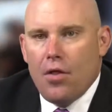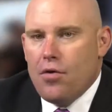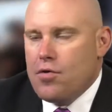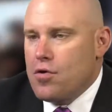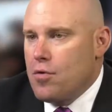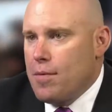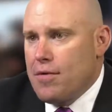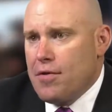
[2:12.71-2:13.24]

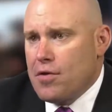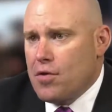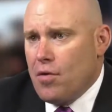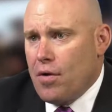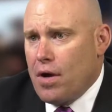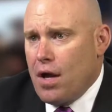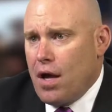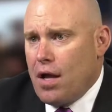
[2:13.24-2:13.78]
There's so many things
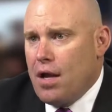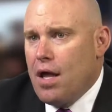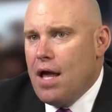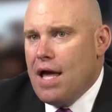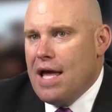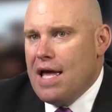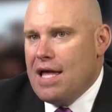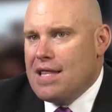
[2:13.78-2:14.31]
going on.
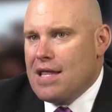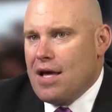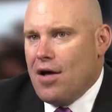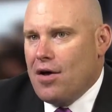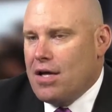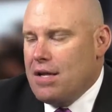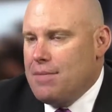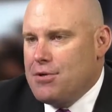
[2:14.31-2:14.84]
It's
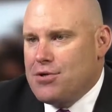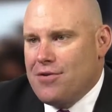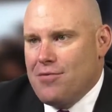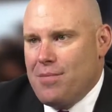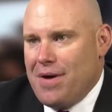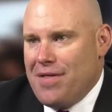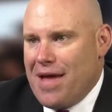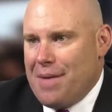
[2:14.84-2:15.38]
all going to be
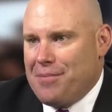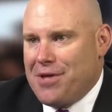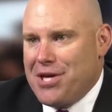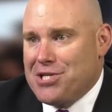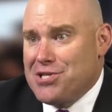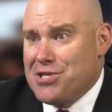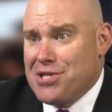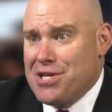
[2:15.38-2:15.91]
driven by the
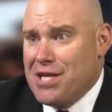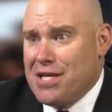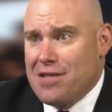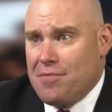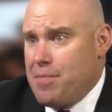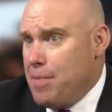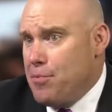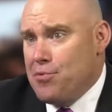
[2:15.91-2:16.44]
applications and
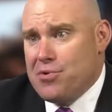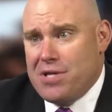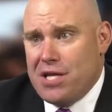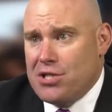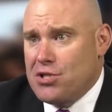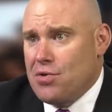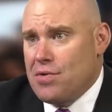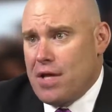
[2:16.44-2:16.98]
needs of people who
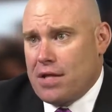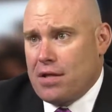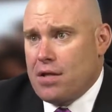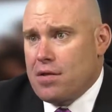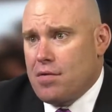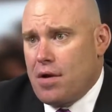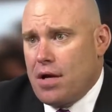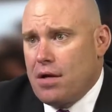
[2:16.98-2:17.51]
attend shows like
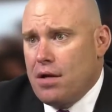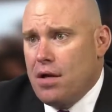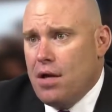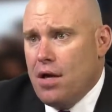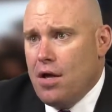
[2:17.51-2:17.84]
this, right?